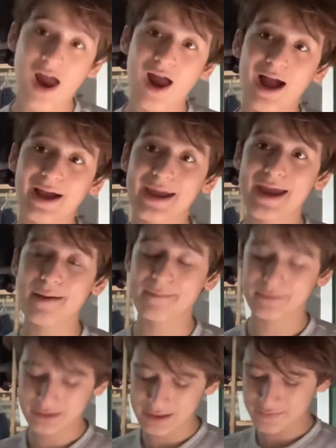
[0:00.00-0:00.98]
I can't
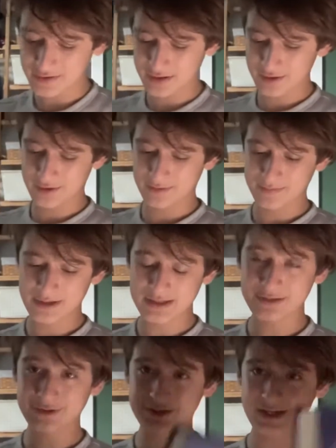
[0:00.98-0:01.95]
believe it. This
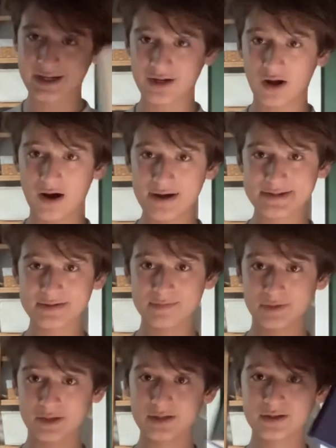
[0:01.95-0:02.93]
looks like an awesome
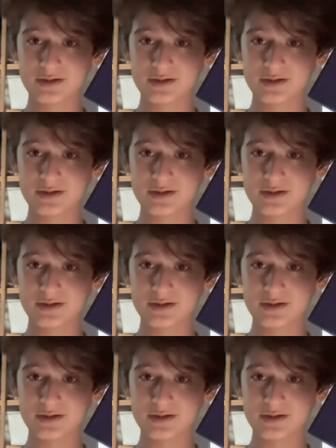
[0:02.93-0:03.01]
book.